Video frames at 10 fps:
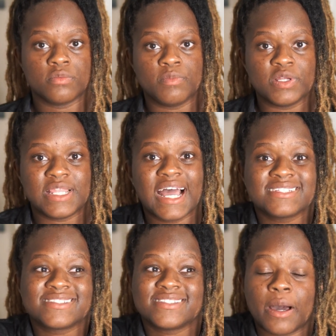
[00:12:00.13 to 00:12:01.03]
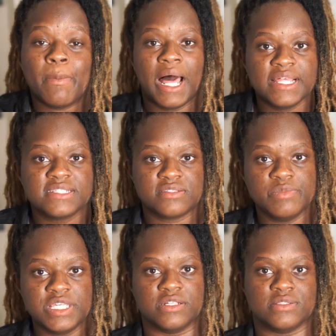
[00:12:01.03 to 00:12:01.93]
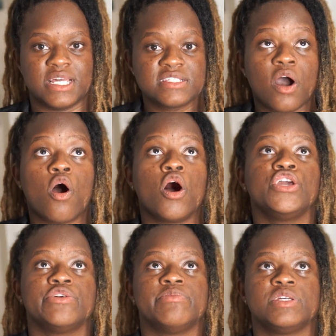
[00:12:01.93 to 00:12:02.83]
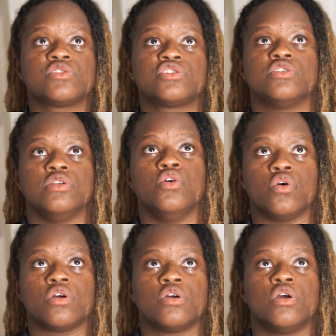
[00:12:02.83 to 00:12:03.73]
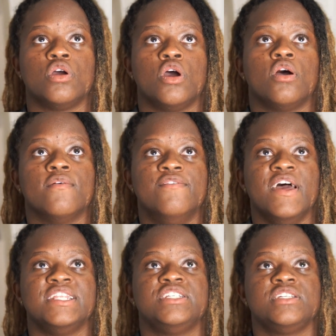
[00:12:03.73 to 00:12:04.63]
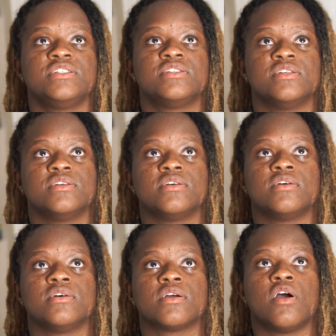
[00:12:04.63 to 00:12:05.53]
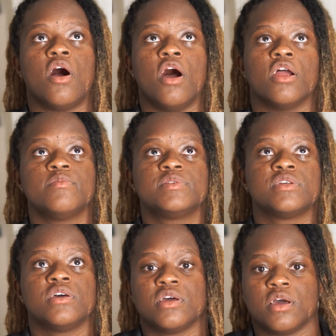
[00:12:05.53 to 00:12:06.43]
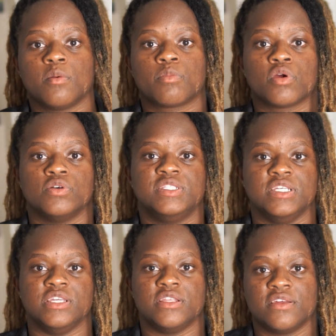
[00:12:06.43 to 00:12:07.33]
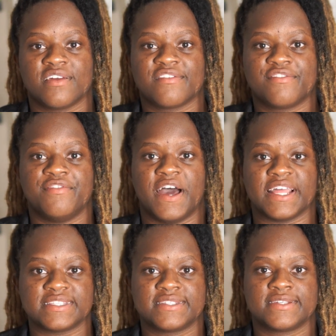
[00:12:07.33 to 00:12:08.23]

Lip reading: But that's a balanced meal. That's how all your meals should look. Veggies, carbs, protein, fat.